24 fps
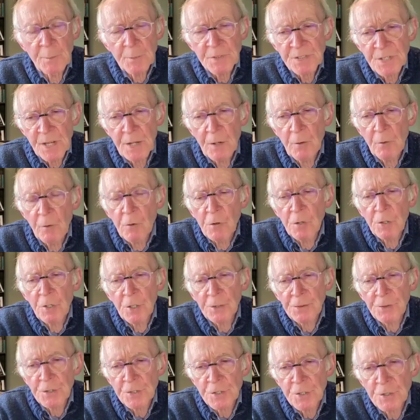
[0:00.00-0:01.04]
say, oh
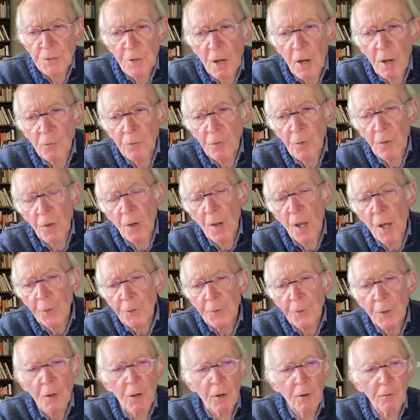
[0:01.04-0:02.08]
God, there's an awful
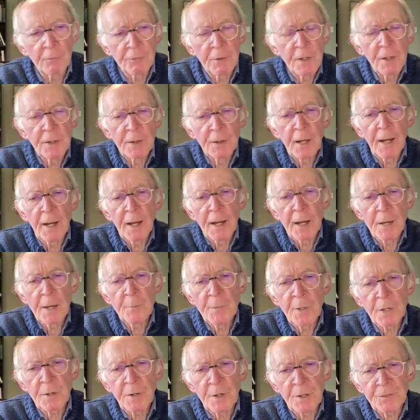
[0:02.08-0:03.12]
lot of
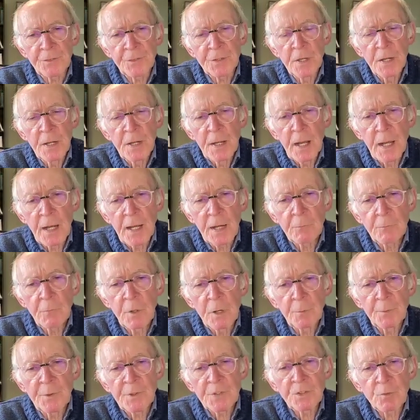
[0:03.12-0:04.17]
immigrants,
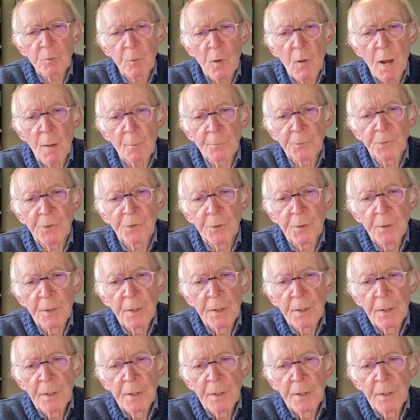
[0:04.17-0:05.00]
will be swamped.